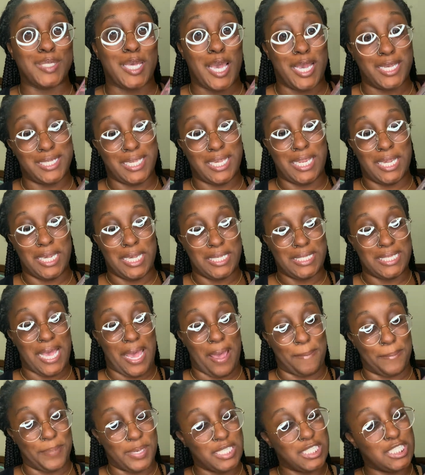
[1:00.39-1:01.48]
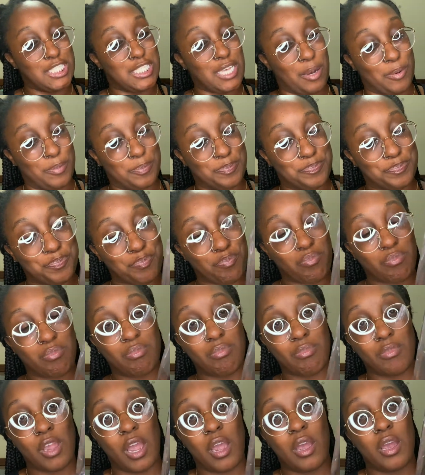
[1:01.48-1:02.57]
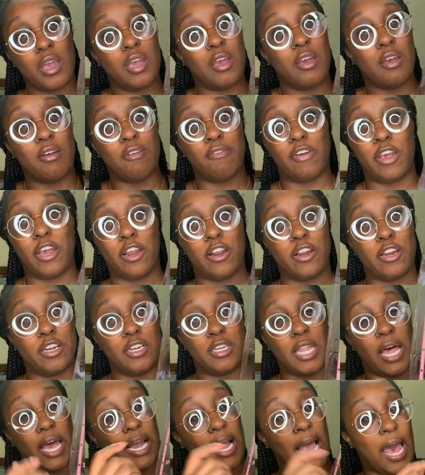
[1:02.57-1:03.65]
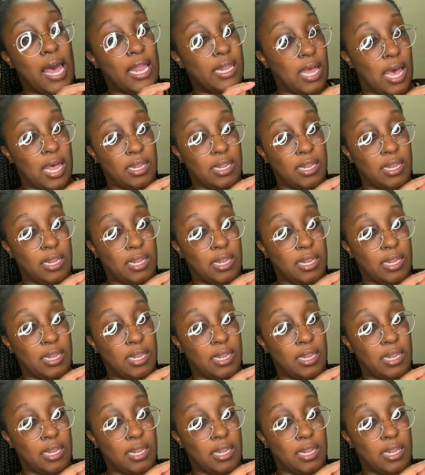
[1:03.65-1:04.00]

accidents happen. So very like I, I,